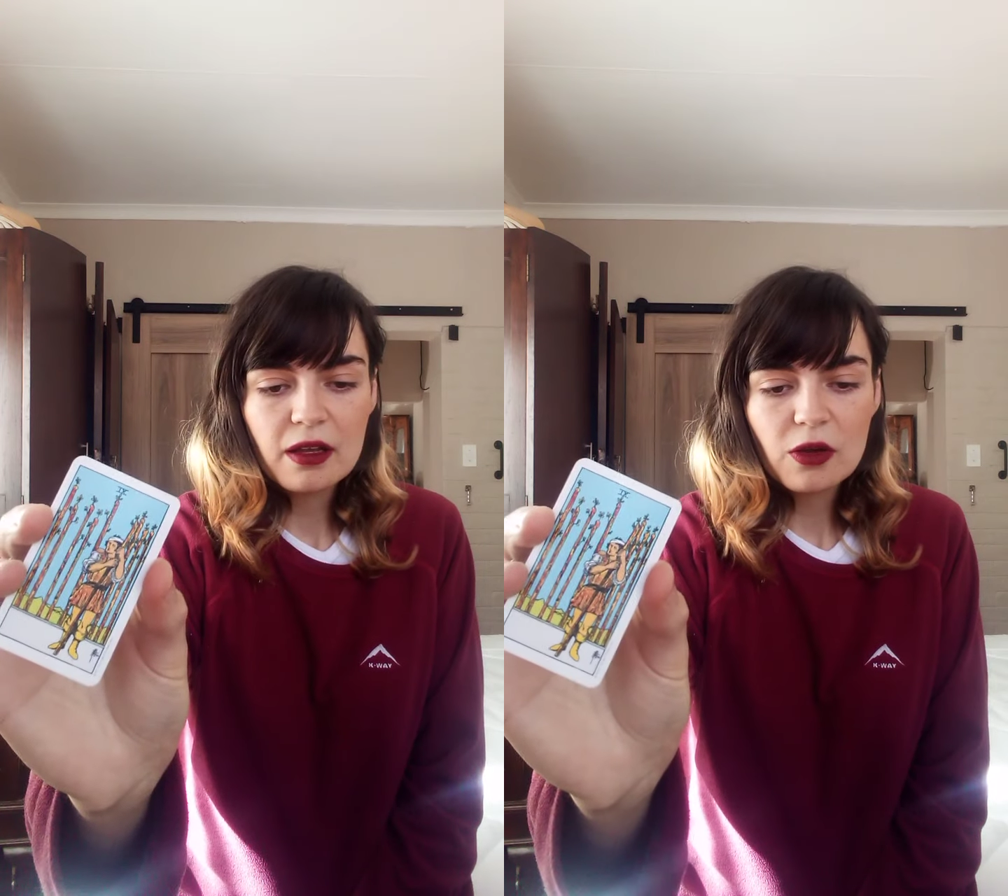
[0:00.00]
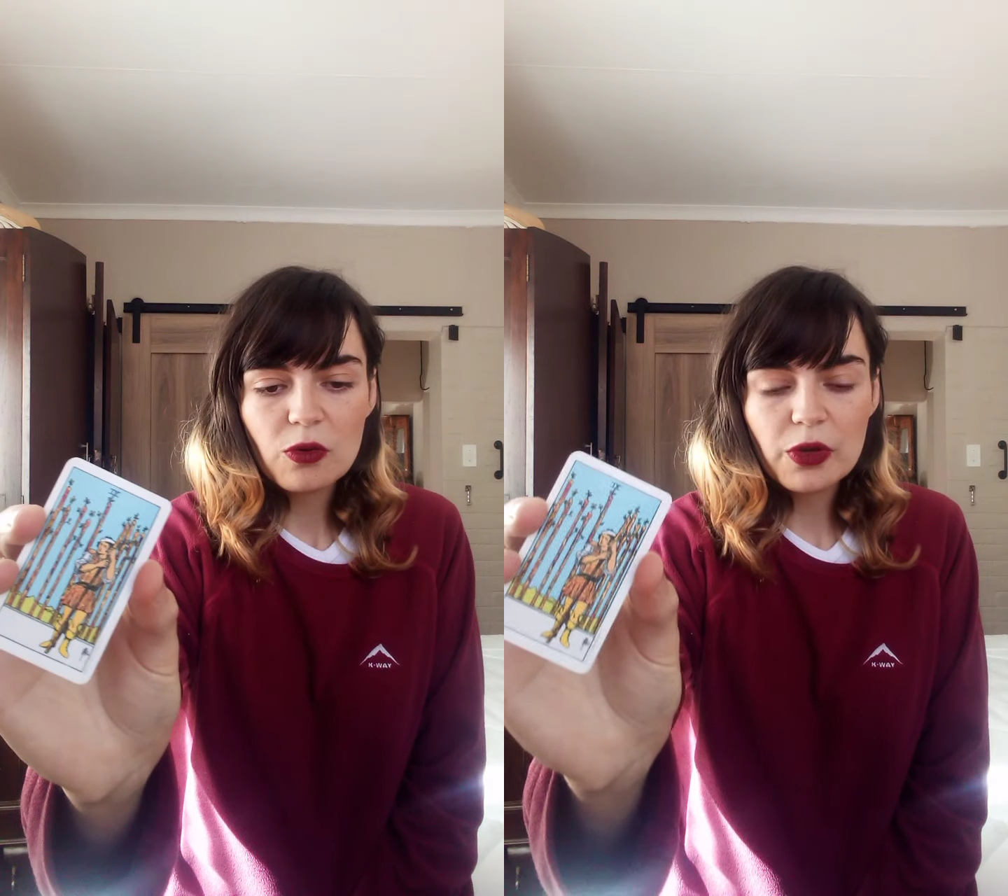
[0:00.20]

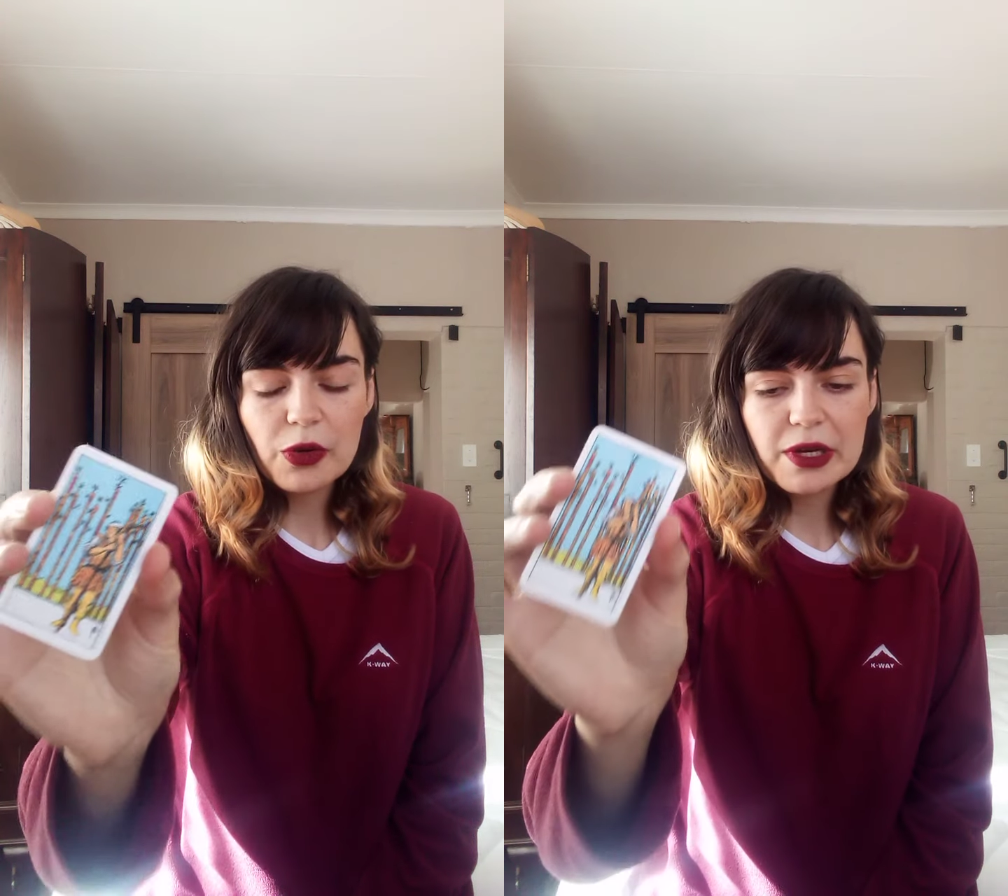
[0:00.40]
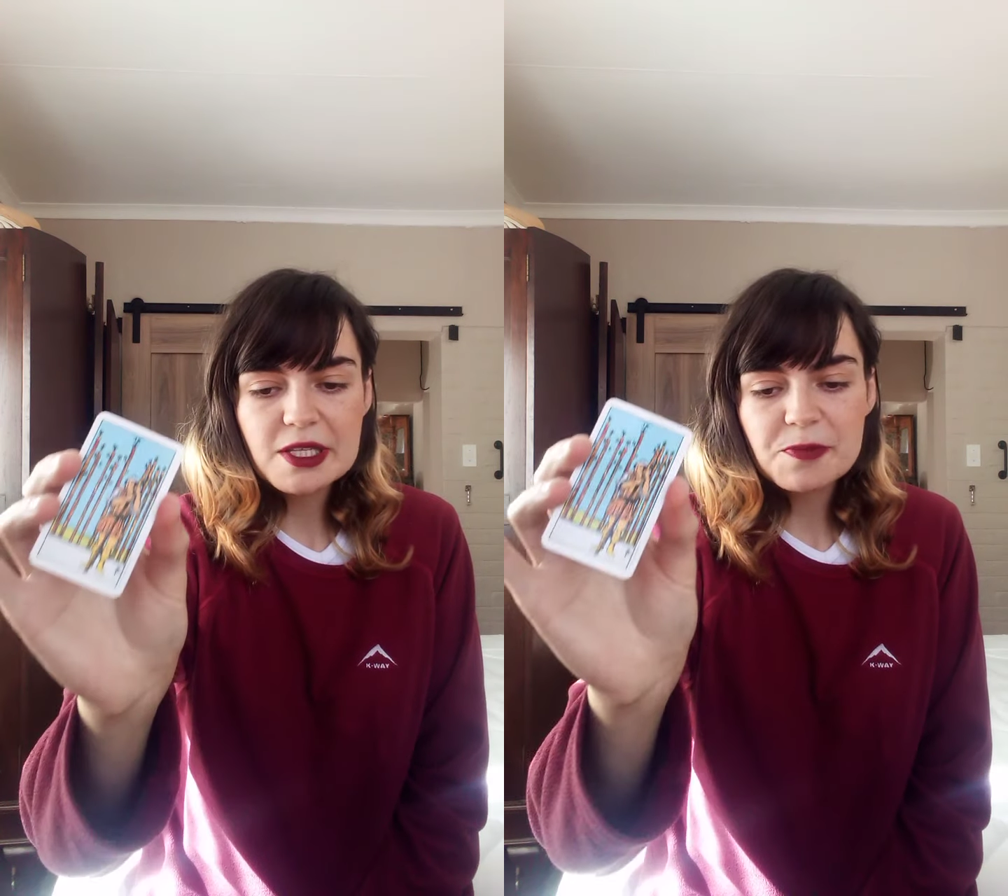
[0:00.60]
or you're
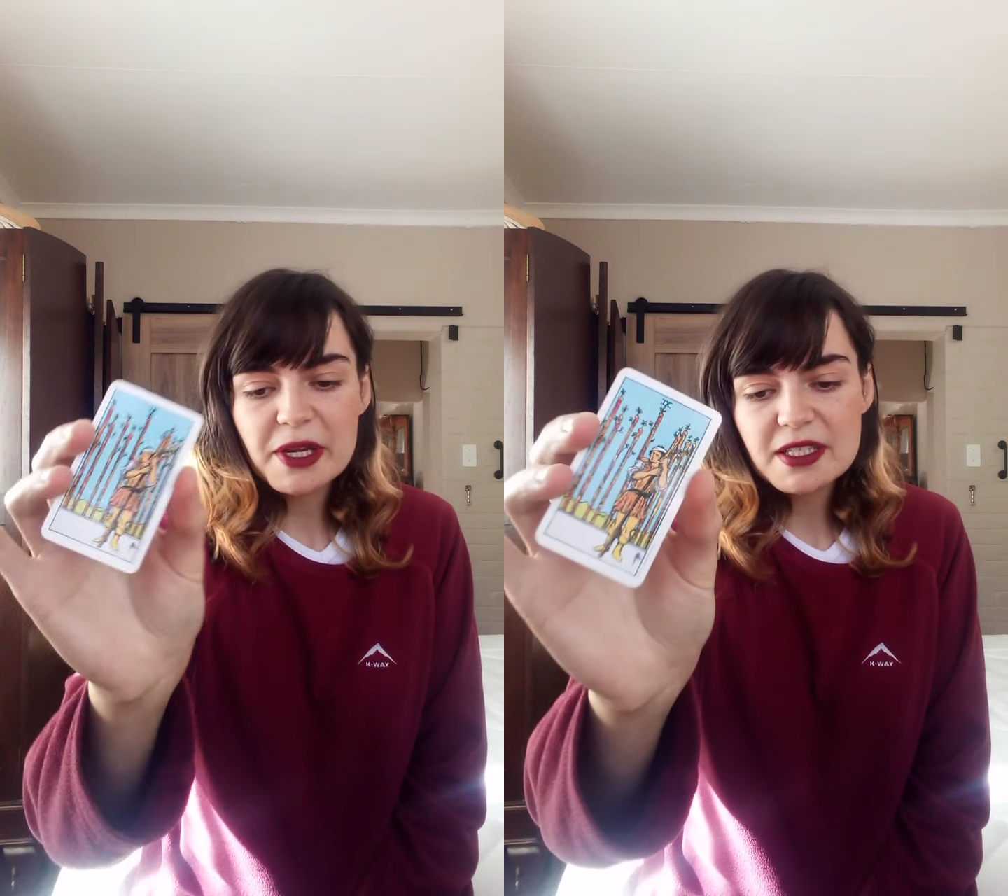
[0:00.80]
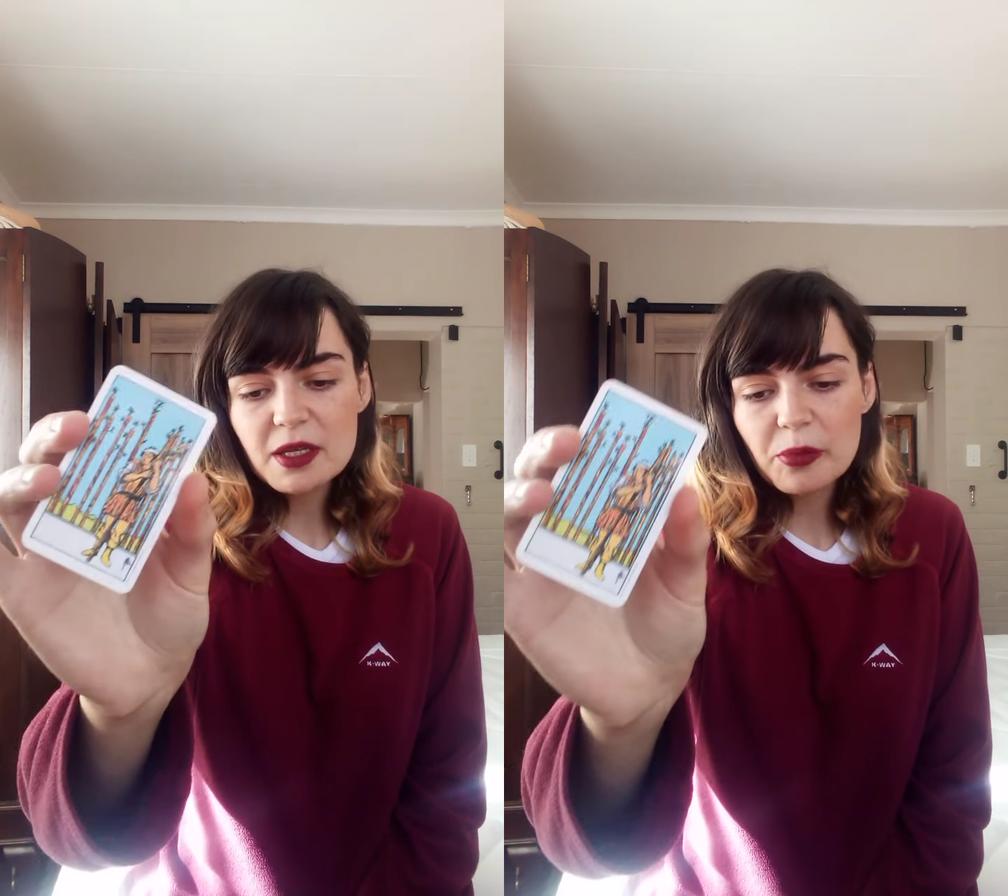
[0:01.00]

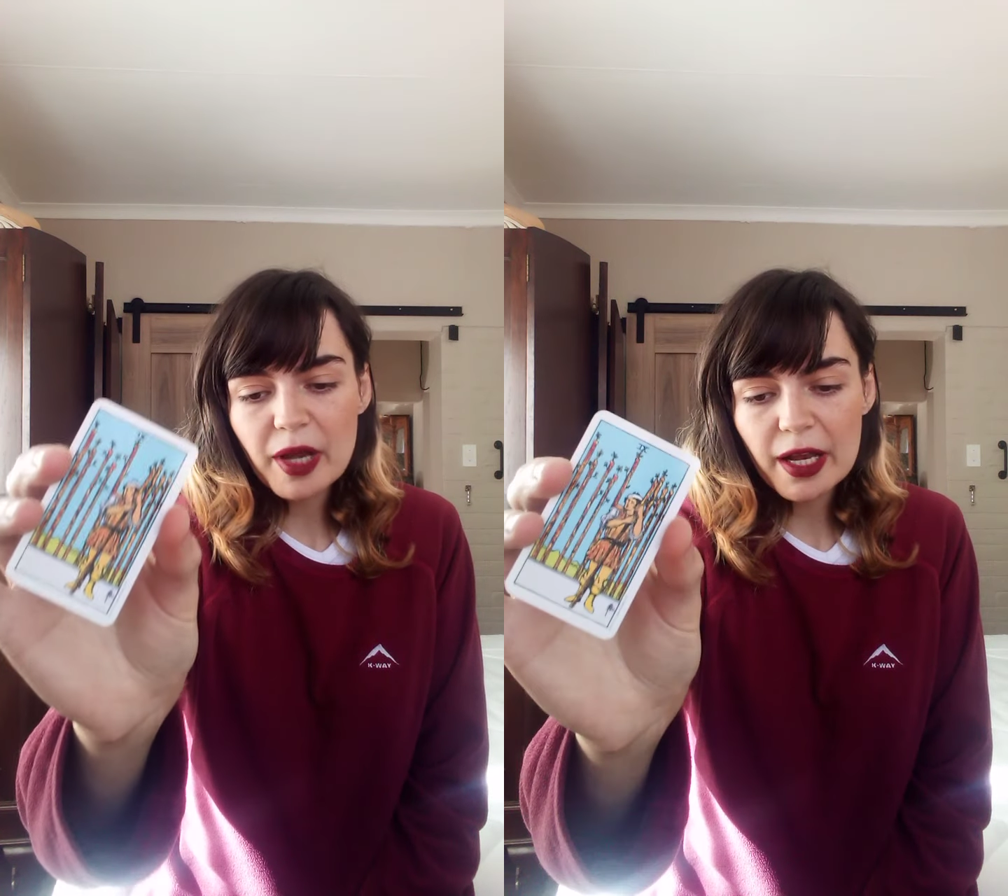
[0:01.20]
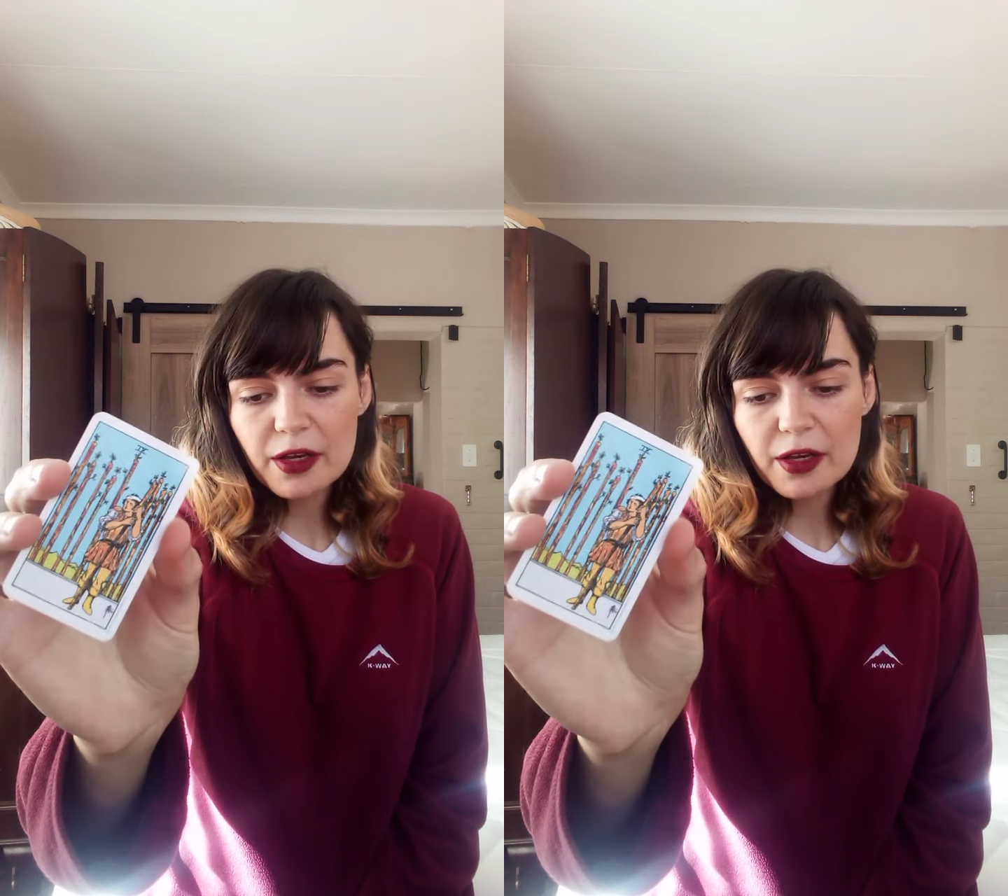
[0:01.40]
expecting bad